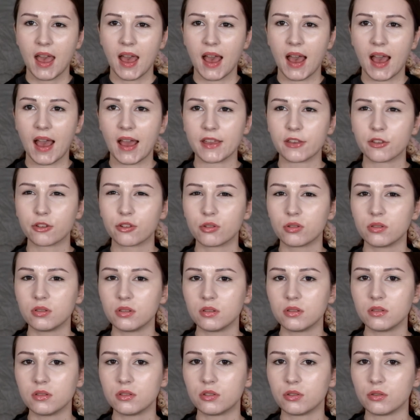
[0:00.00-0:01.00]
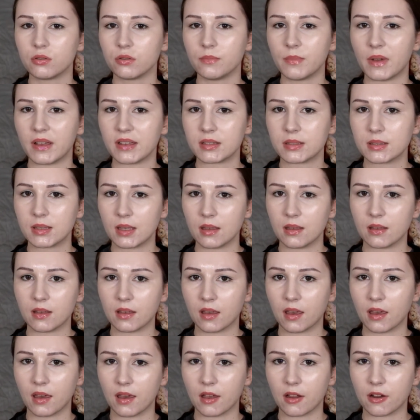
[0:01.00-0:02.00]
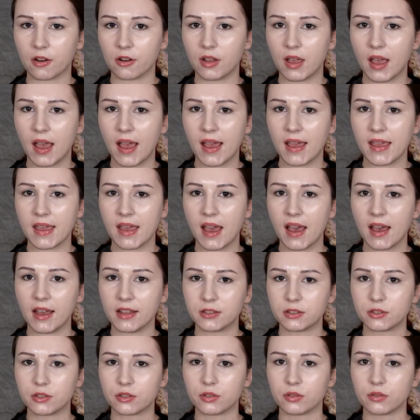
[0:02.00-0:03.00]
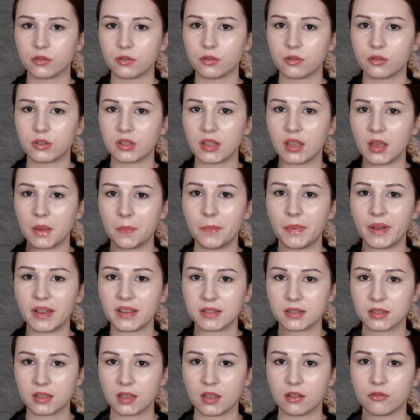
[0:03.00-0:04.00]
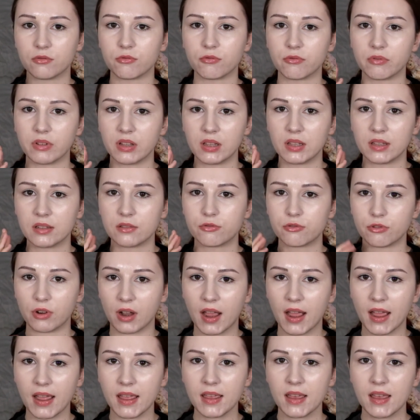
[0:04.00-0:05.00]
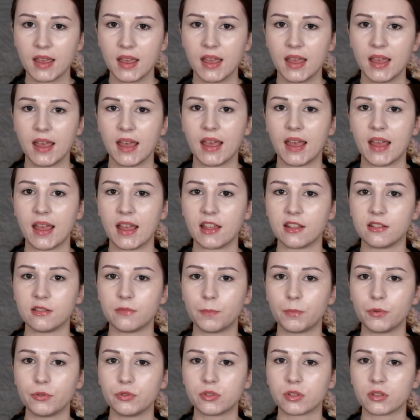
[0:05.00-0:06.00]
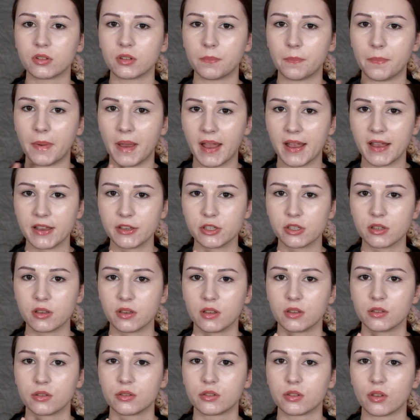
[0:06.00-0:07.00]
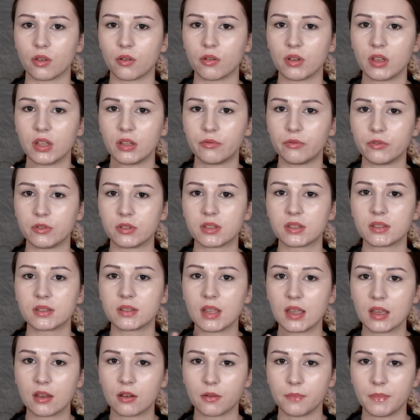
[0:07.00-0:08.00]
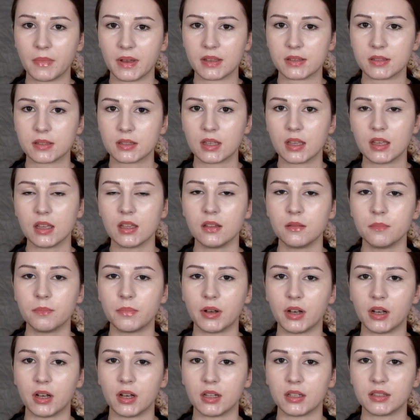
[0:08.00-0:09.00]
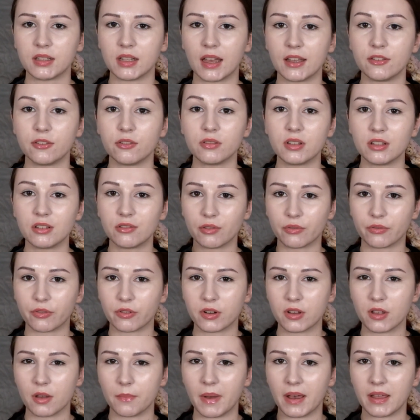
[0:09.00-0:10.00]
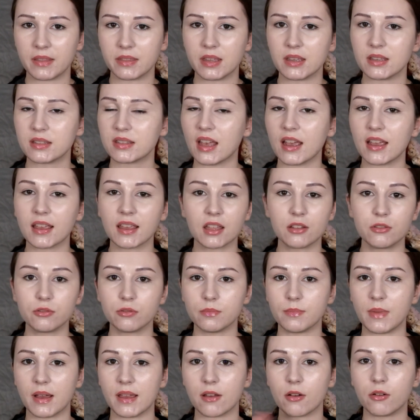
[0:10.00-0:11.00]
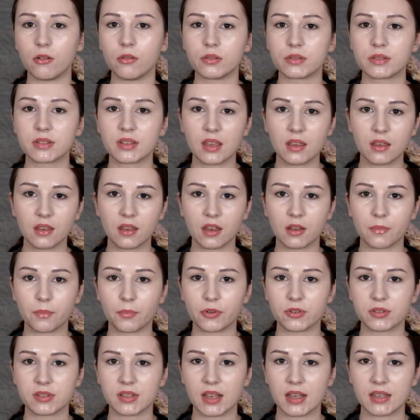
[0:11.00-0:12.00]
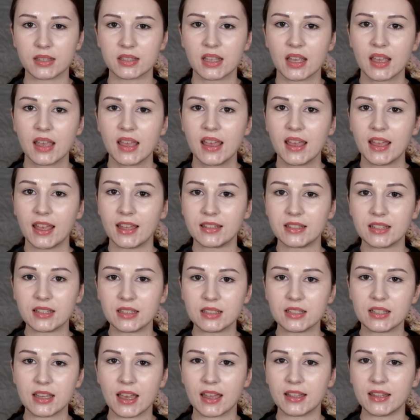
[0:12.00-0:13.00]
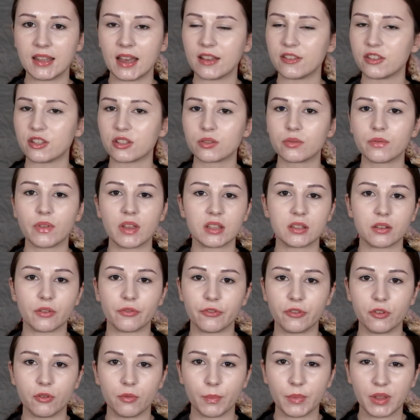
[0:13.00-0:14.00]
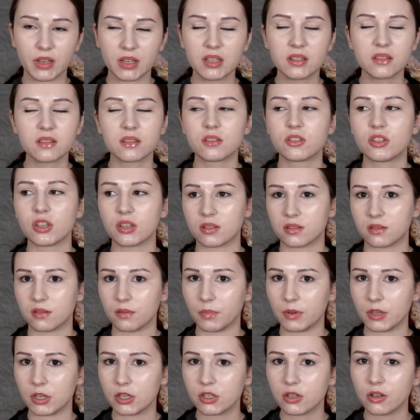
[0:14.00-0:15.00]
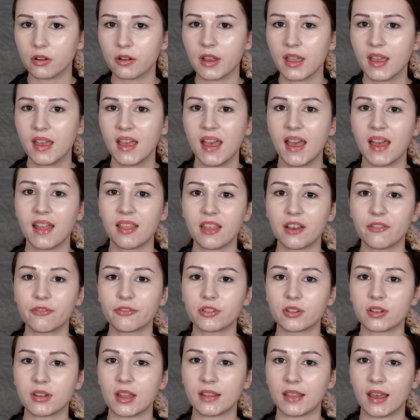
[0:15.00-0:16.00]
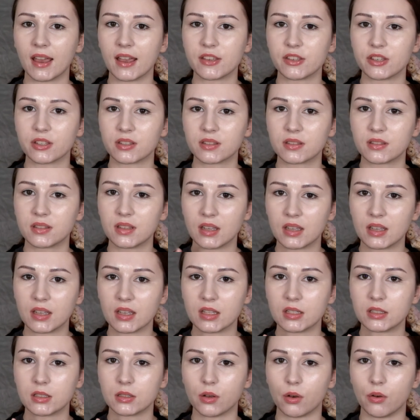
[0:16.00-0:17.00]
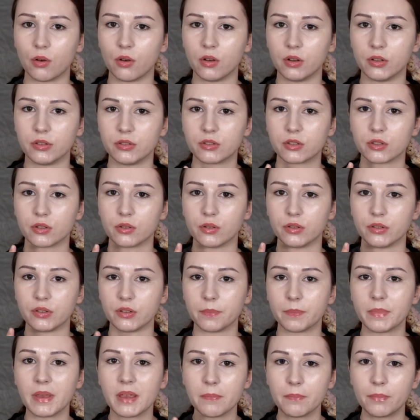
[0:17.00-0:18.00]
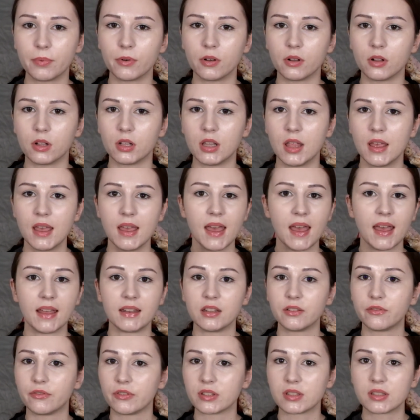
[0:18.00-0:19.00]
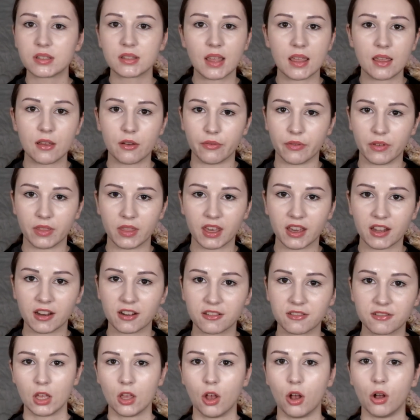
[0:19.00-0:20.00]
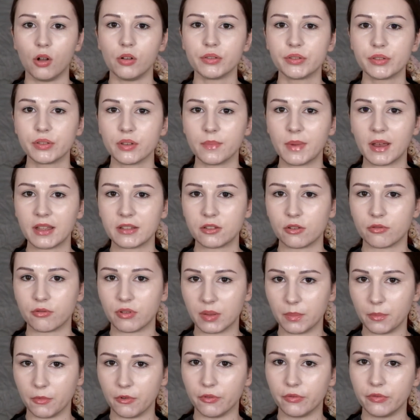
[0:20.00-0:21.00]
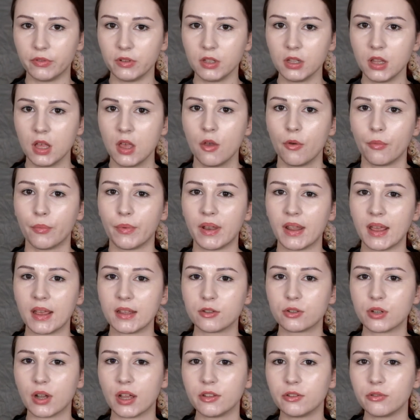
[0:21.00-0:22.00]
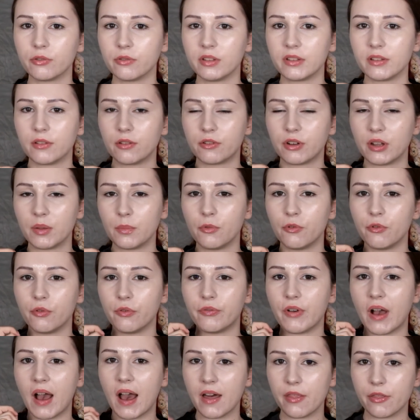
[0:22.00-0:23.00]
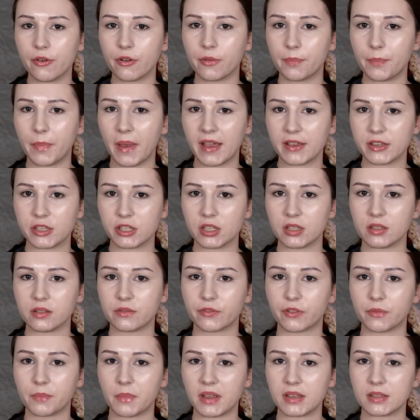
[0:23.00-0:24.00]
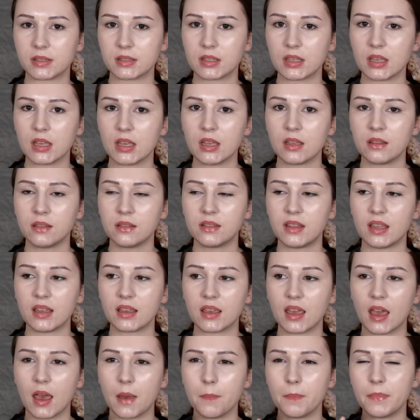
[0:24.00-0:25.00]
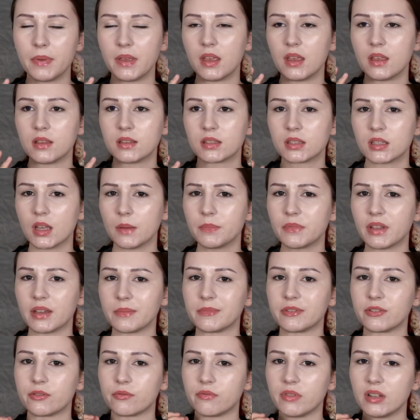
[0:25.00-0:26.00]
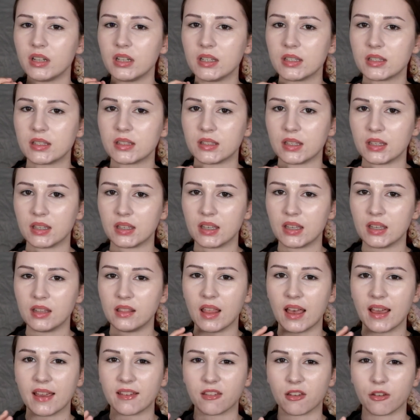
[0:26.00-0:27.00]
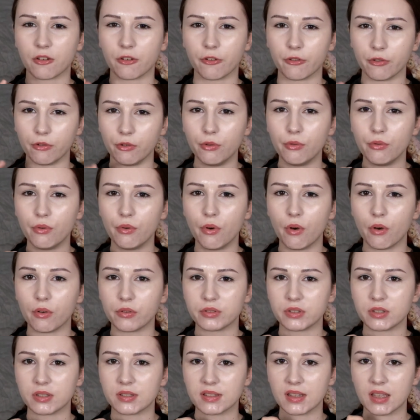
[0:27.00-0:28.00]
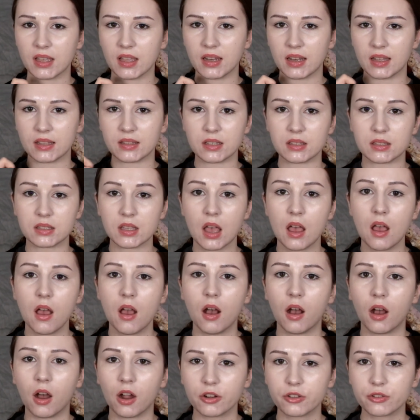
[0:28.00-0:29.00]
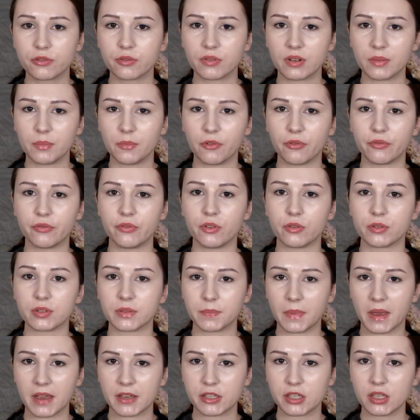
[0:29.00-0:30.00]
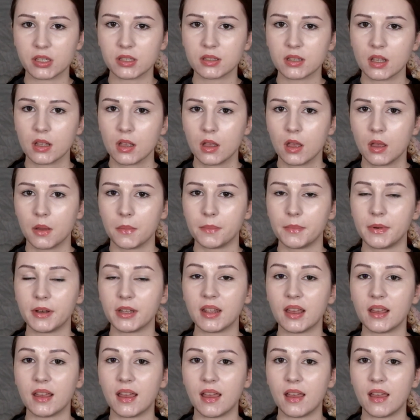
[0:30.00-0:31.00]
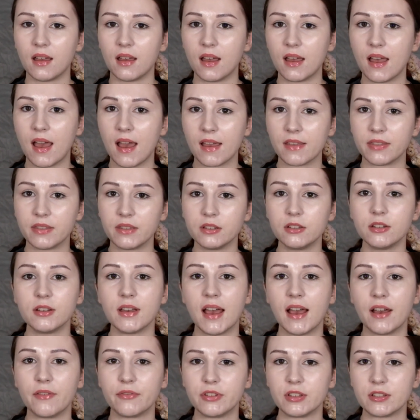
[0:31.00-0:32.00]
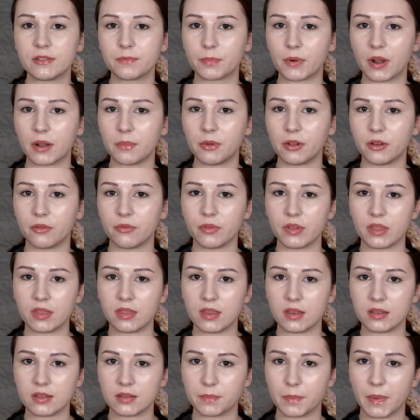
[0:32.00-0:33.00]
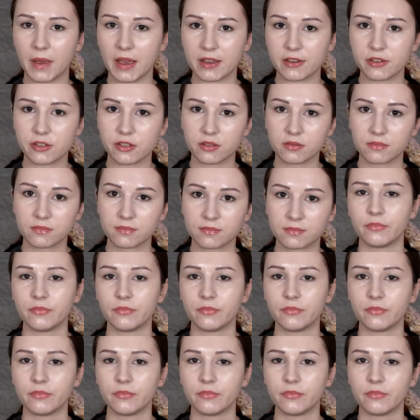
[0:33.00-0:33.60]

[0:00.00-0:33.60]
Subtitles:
I couldn't do my skincare. I had to keep my skin really dry and put on the patch so it would stick on my skin, but I don't need to worry about this. I can do my whole skincare process and in the end I just wait a few minutes just to be sure, and after that I just stick it onto the pimple and it will stay over there. Also about the removal, when I try to remove other patches from my skin, they can be sometimes really sticky like a glue on the skin and it's hard to remove those patches, but I didn't have this problem with this patch.